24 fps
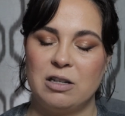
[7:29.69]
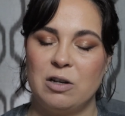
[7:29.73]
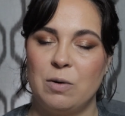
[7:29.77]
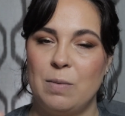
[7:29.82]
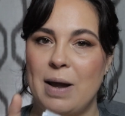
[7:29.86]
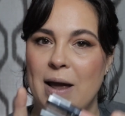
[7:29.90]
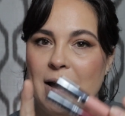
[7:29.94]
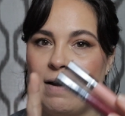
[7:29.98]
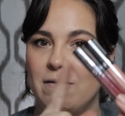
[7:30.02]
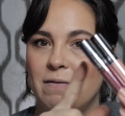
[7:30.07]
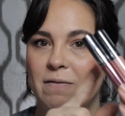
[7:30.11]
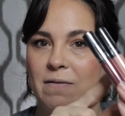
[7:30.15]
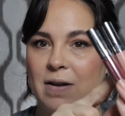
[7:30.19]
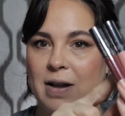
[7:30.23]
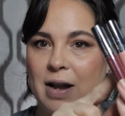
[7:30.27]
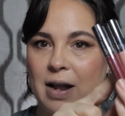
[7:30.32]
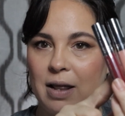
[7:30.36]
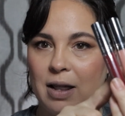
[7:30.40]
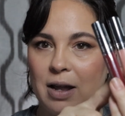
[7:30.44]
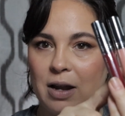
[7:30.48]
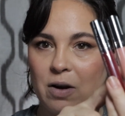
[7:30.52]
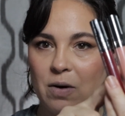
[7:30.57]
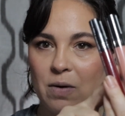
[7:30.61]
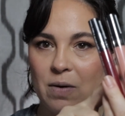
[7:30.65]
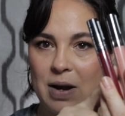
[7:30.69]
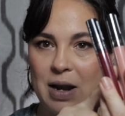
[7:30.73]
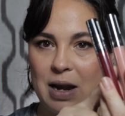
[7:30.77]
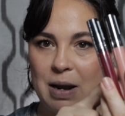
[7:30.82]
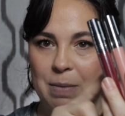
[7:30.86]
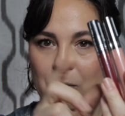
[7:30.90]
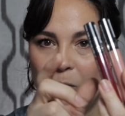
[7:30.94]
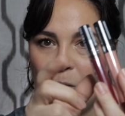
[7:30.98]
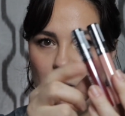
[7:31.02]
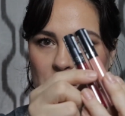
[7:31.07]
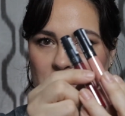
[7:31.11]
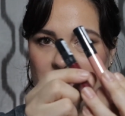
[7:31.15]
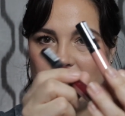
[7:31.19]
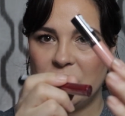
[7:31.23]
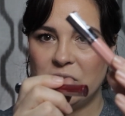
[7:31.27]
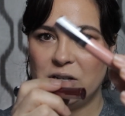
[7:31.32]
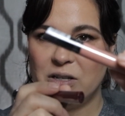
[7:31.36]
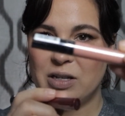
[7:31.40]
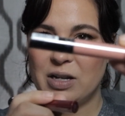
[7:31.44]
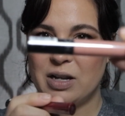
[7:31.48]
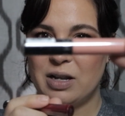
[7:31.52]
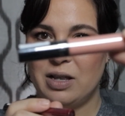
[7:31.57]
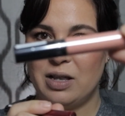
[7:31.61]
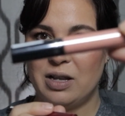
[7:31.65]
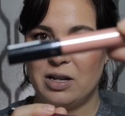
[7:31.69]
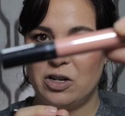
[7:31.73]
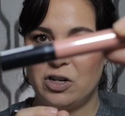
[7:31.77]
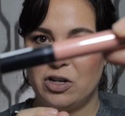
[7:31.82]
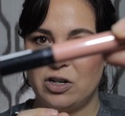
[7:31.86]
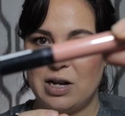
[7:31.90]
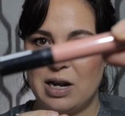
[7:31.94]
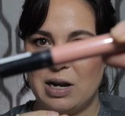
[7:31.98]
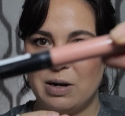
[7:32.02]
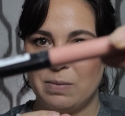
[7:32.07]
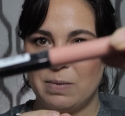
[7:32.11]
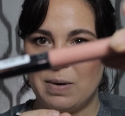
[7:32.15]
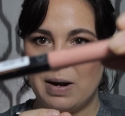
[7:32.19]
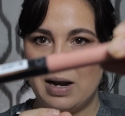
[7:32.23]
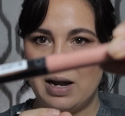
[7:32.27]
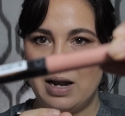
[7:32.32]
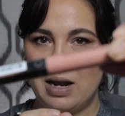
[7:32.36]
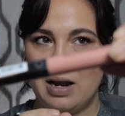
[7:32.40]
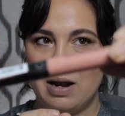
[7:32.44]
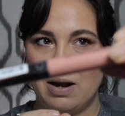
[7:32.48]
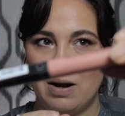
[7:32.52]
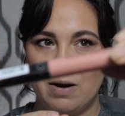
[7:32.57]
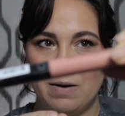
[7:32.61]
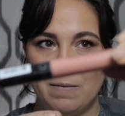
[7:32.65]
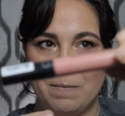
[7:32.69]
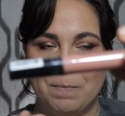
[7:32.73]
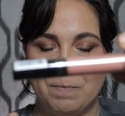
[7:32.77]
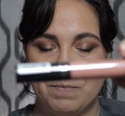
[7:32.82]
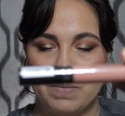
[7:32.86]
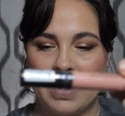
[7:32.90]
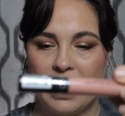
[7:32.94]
So we have Vanilla Cream, which is the shade right here.